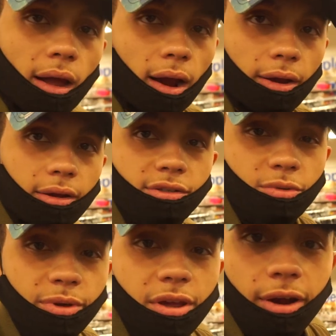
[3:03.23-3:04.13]
All right, y'all. So we
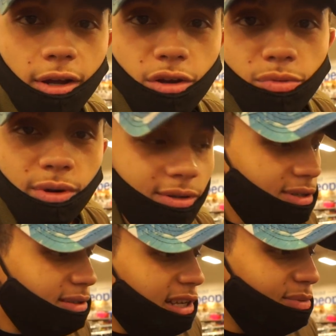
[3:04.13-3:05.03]
here at Goodwill.
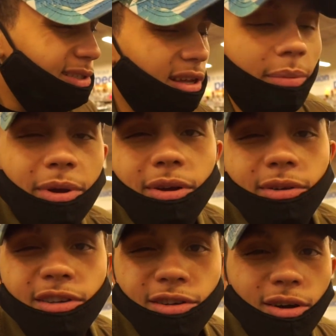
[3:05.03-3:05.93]
Sometimes we stop here and
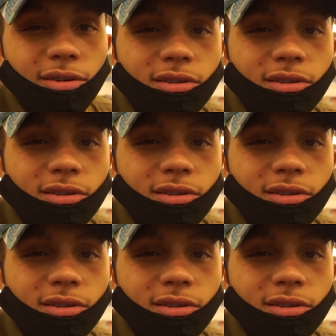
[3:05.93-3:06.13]
you know